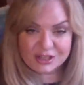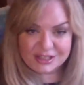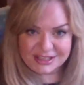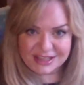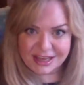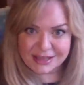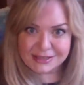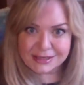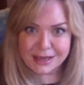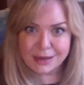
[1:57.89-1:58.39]

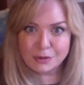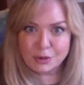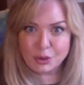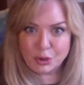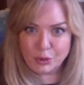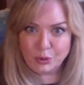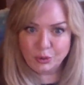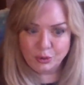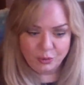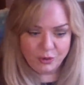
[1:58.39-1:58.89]
That's how
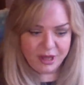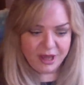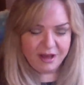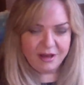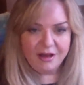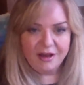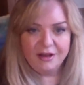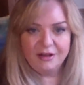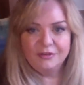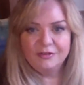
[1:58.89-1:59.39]
cool we
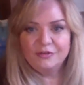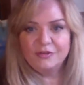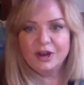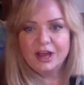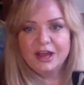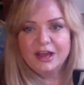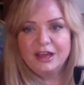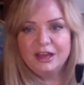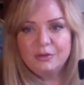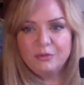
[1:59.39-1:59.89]
are.
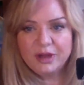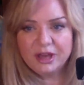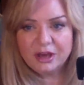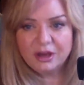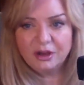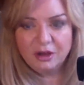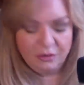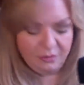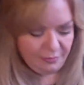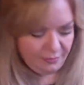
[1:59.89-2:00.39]
Right, here we
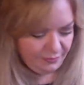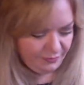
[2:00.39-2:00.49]
go.